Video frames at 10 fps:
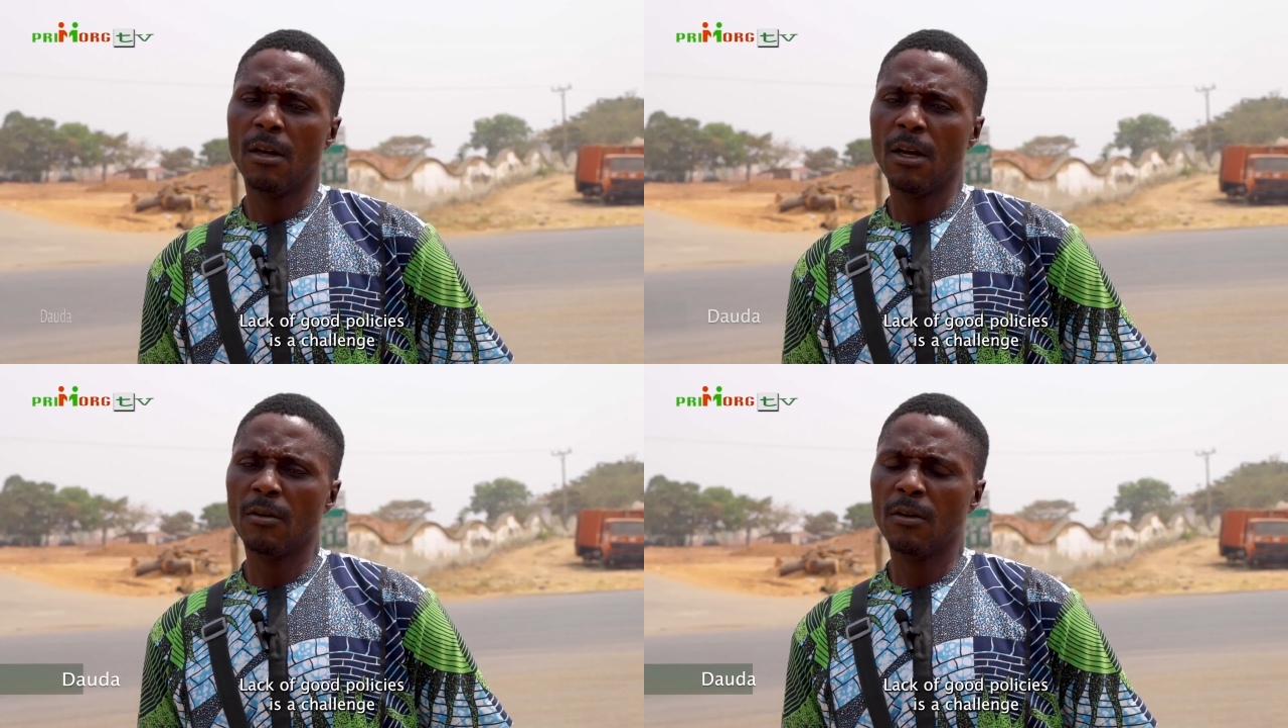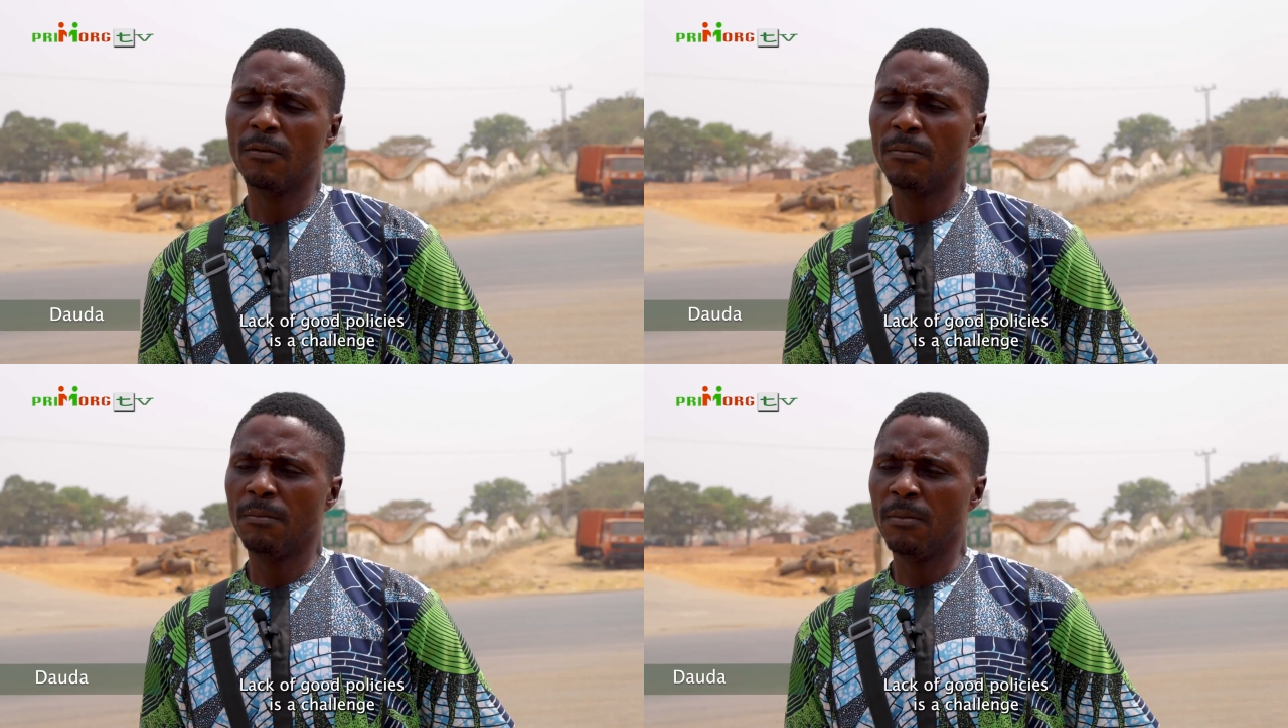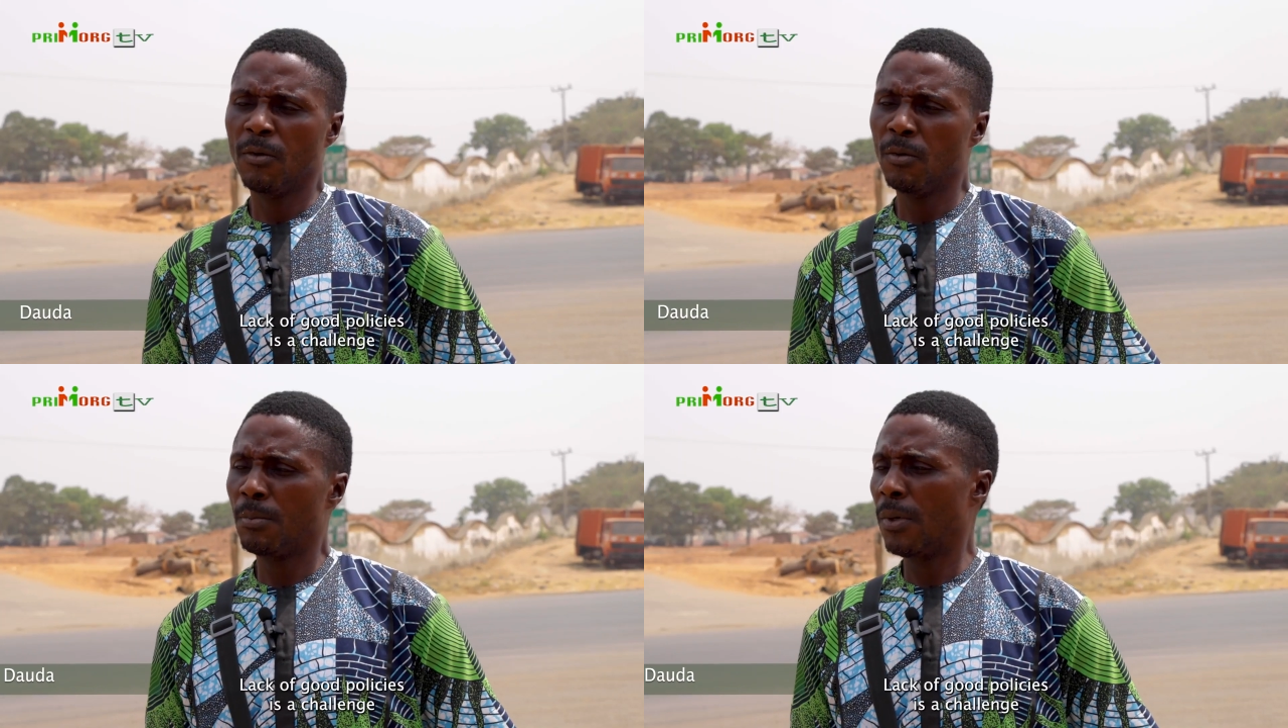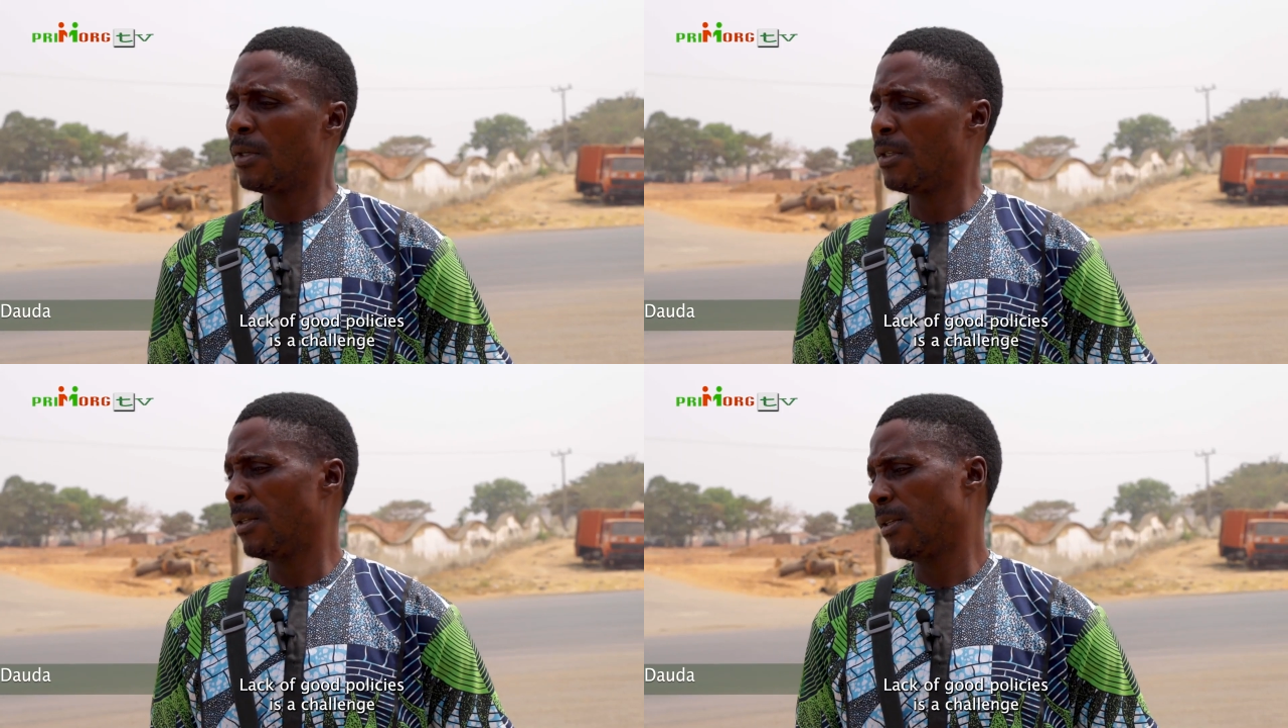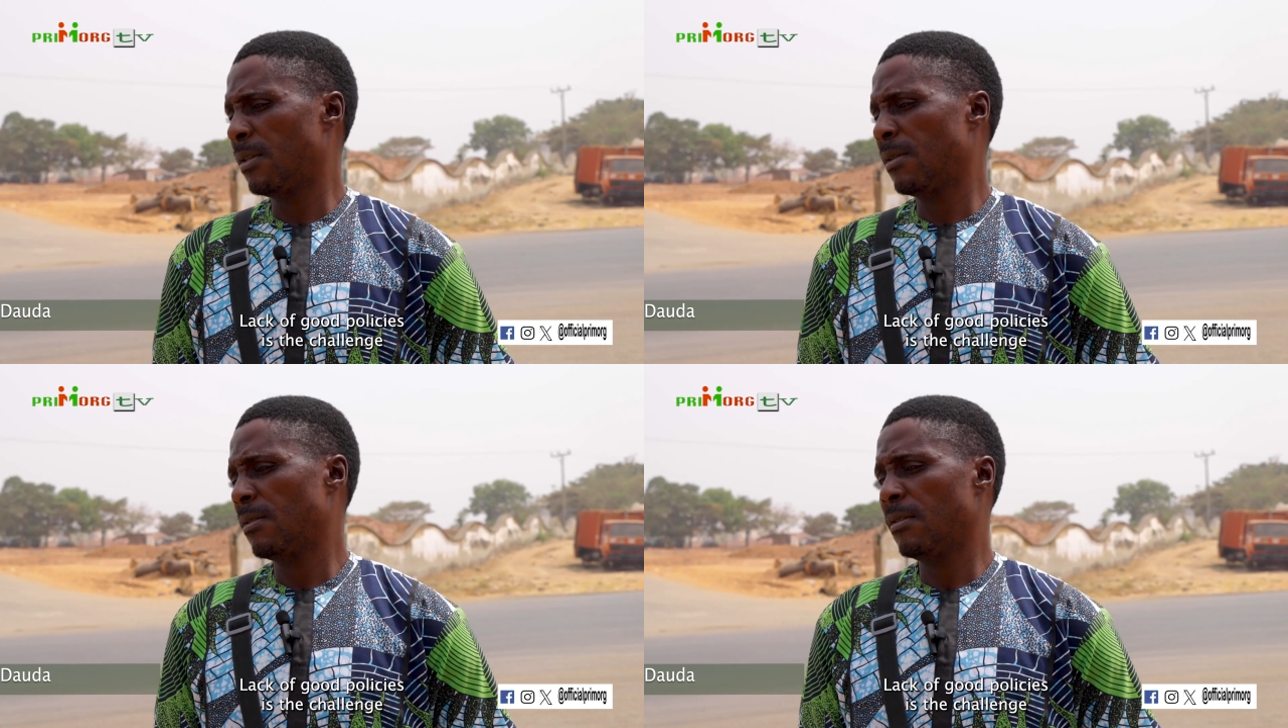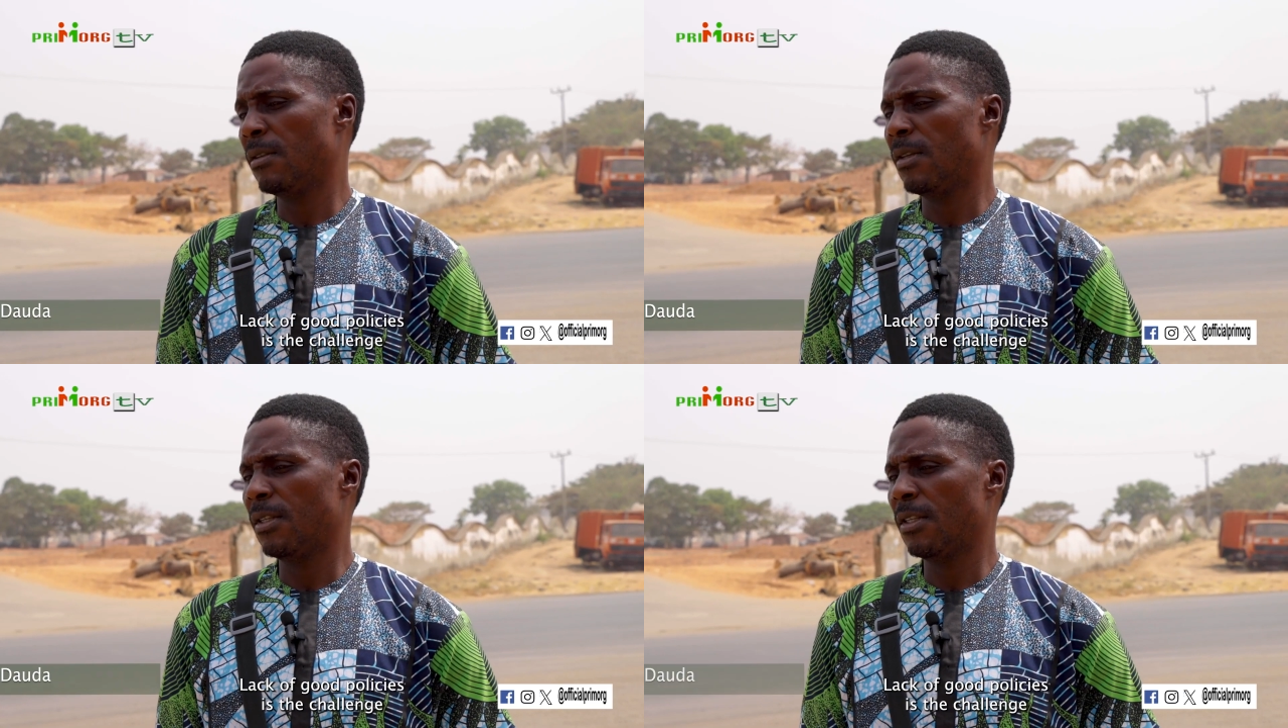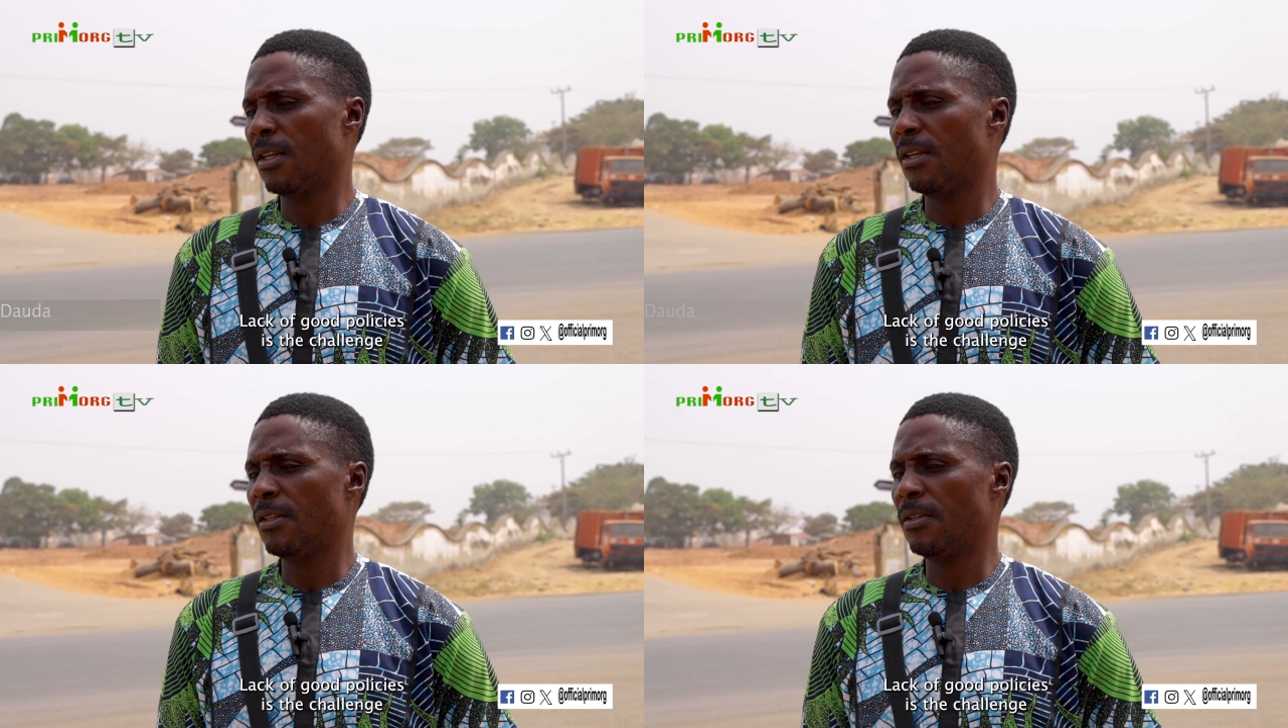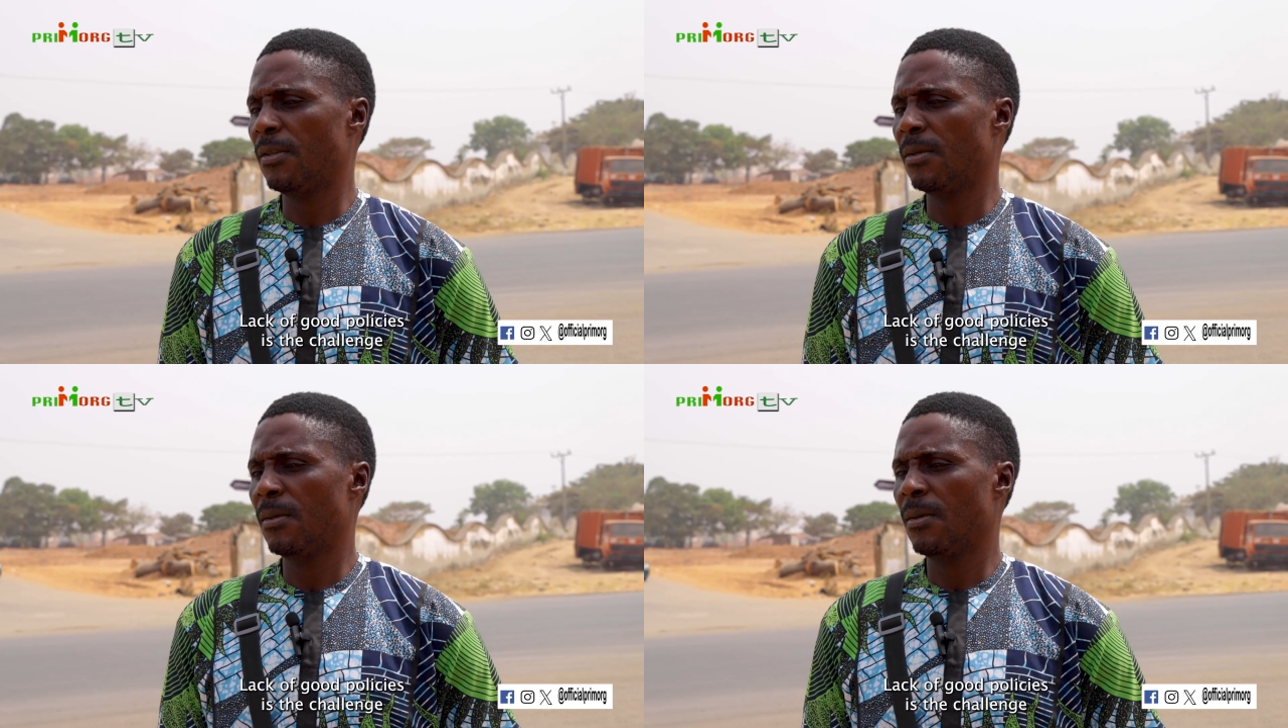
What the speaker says: Lack of good policies is the challenge.